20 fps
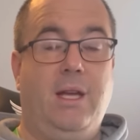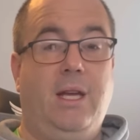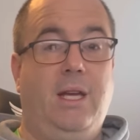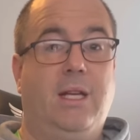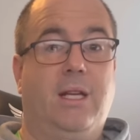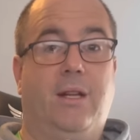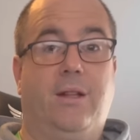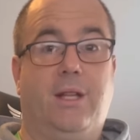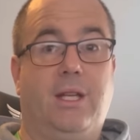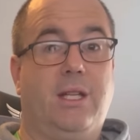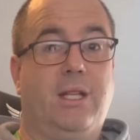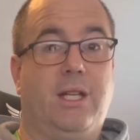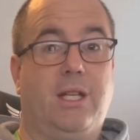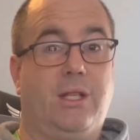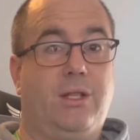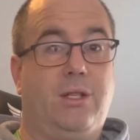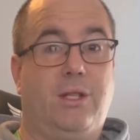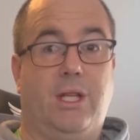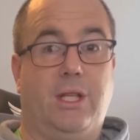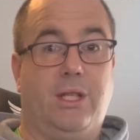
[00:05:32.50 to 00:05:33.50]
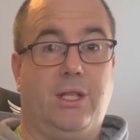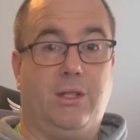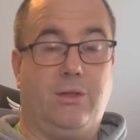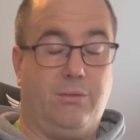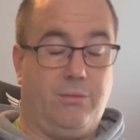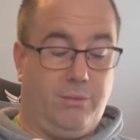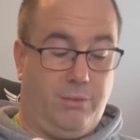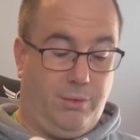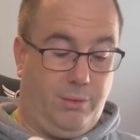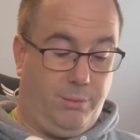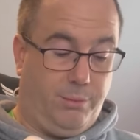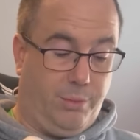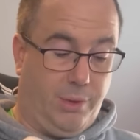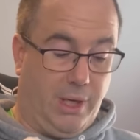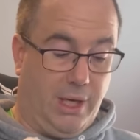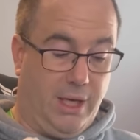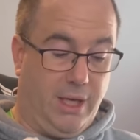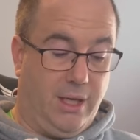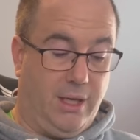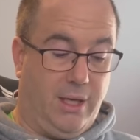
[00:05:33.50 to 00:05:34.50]
you know, this is
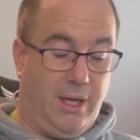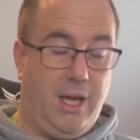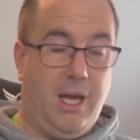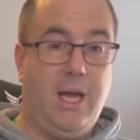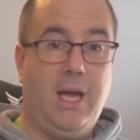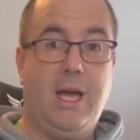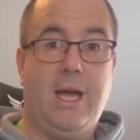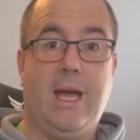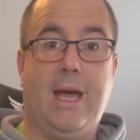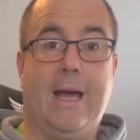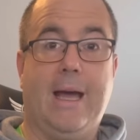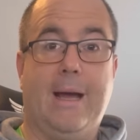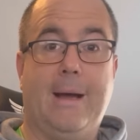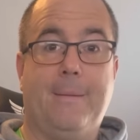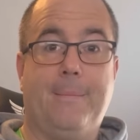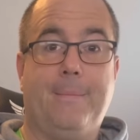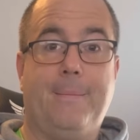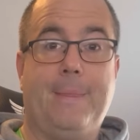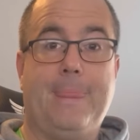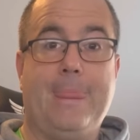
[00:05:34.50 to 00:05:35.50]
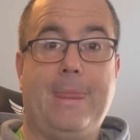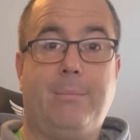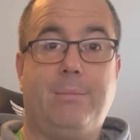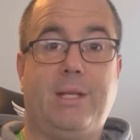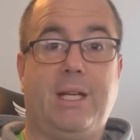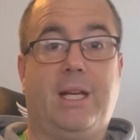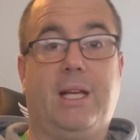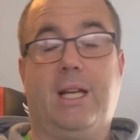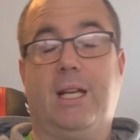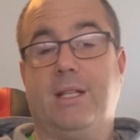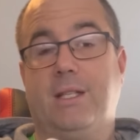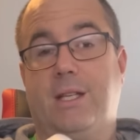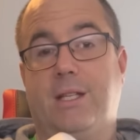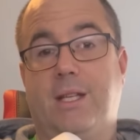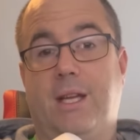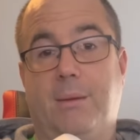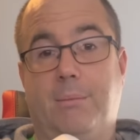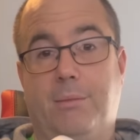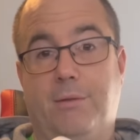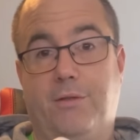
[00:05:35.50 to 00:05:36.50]
brilliant. Particularly, as I
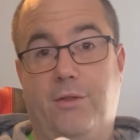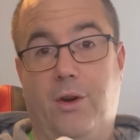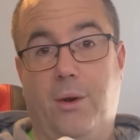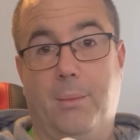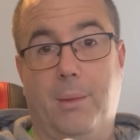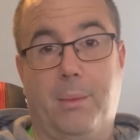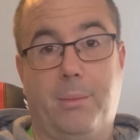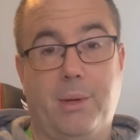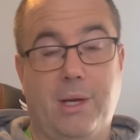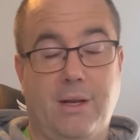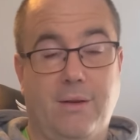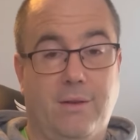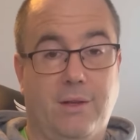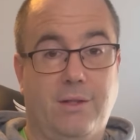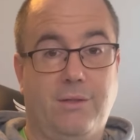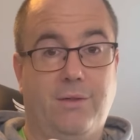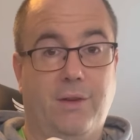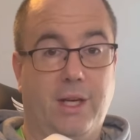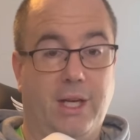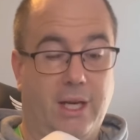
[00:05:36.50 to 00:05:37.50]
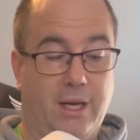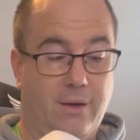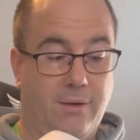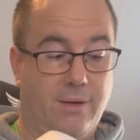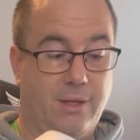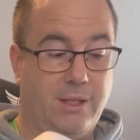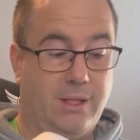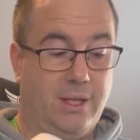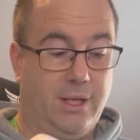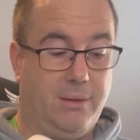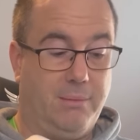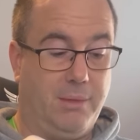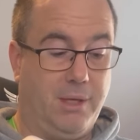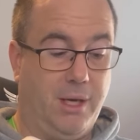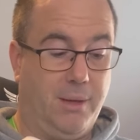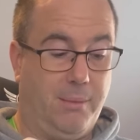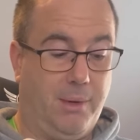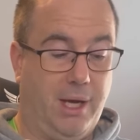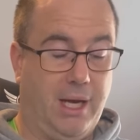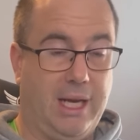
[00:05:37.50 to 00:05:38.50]
said before in my previous video, is that, you
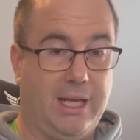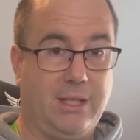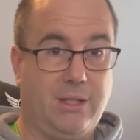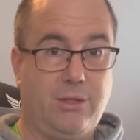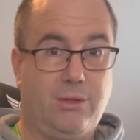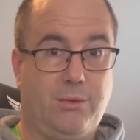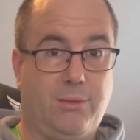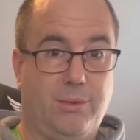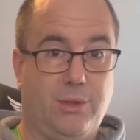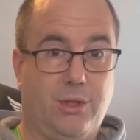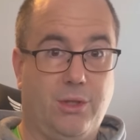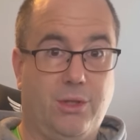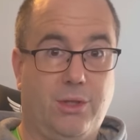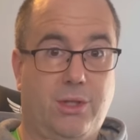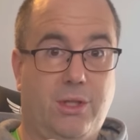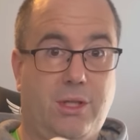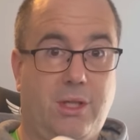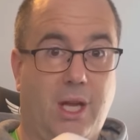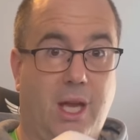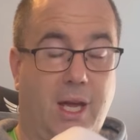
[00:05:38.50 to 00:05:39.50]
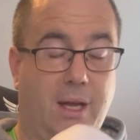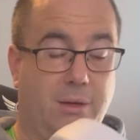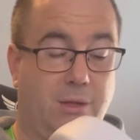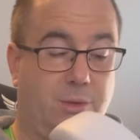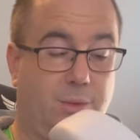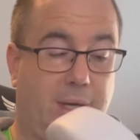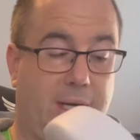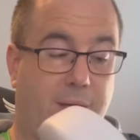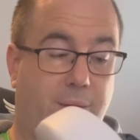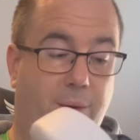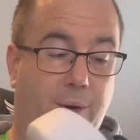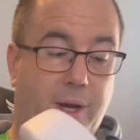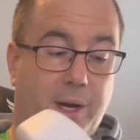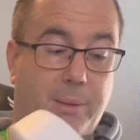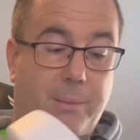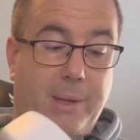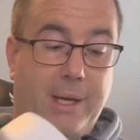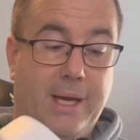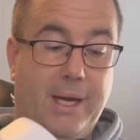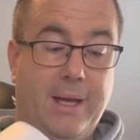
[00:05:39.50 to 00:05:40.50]
know, my lads does sweat quite a
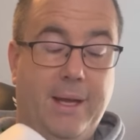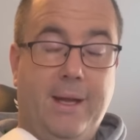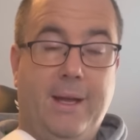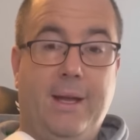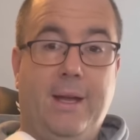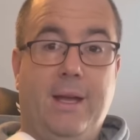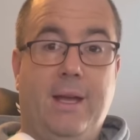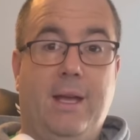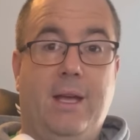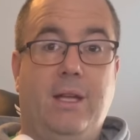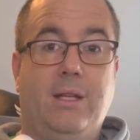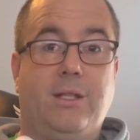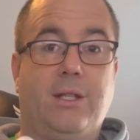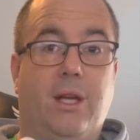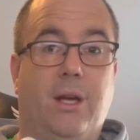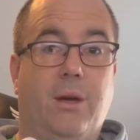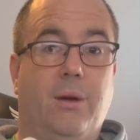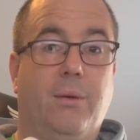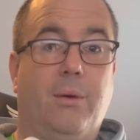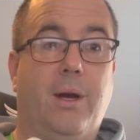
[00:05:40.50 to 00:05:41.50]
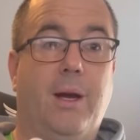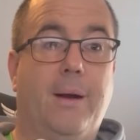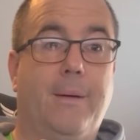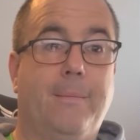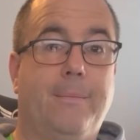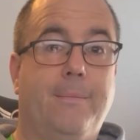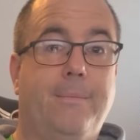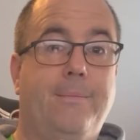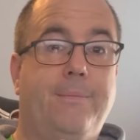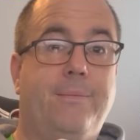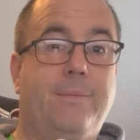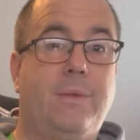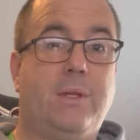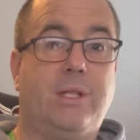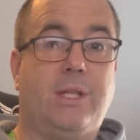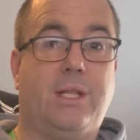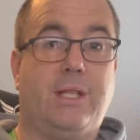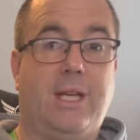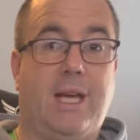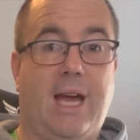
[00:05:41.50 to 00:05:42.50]
bit. So,
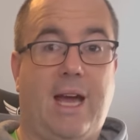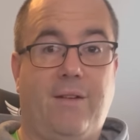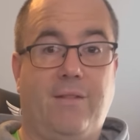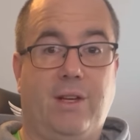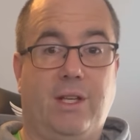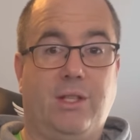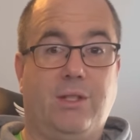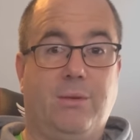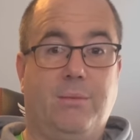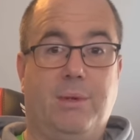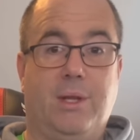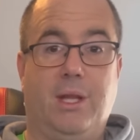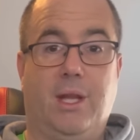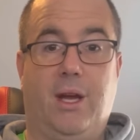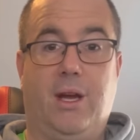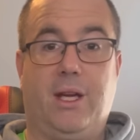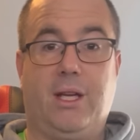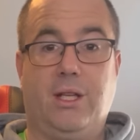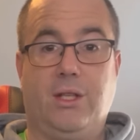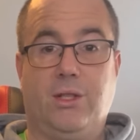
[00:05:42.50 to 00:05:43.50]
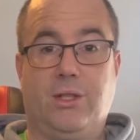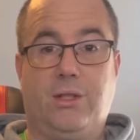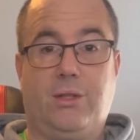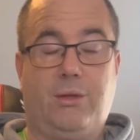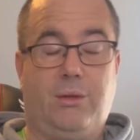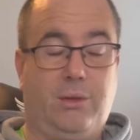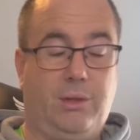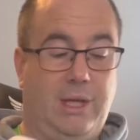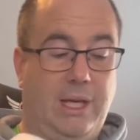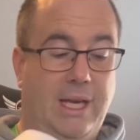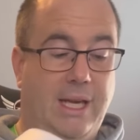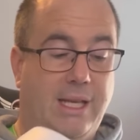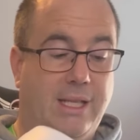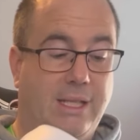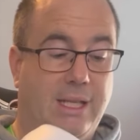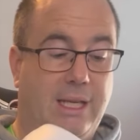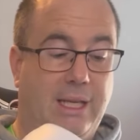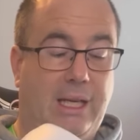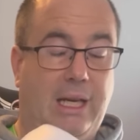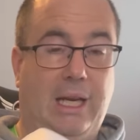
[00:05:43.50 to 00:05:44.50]
as I say, having something that I can just
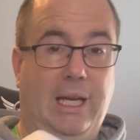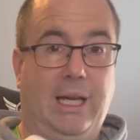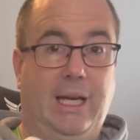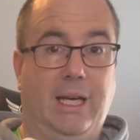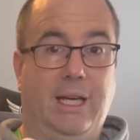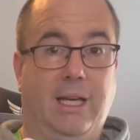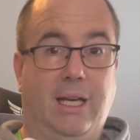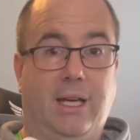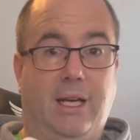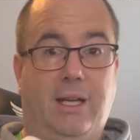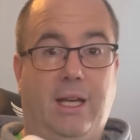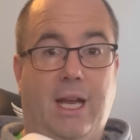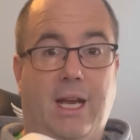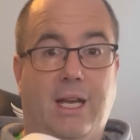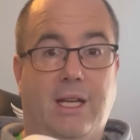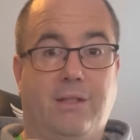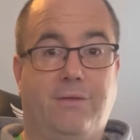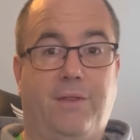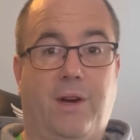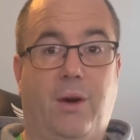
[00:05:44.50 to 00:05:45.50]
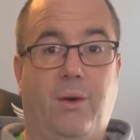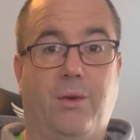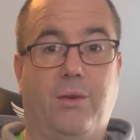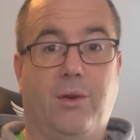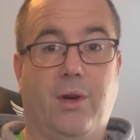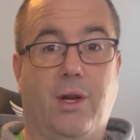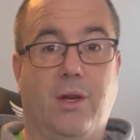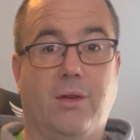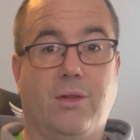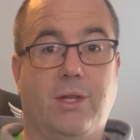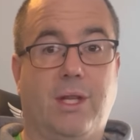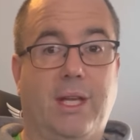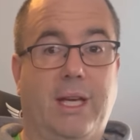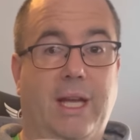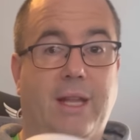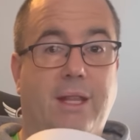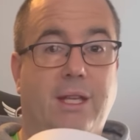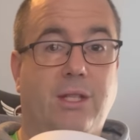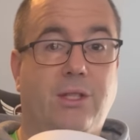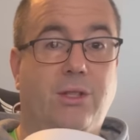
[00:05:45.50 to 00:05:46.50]
easily clean, and again, it's Velcro, so
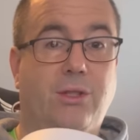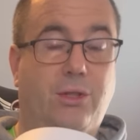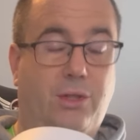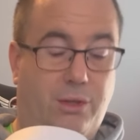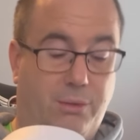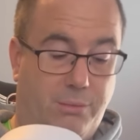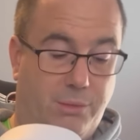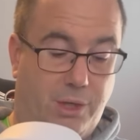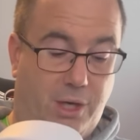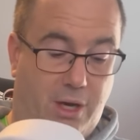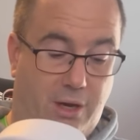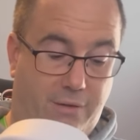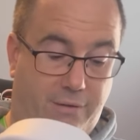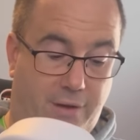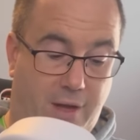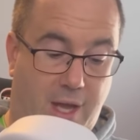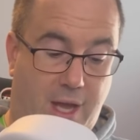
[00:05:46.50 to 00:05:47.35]
again, this just comes off.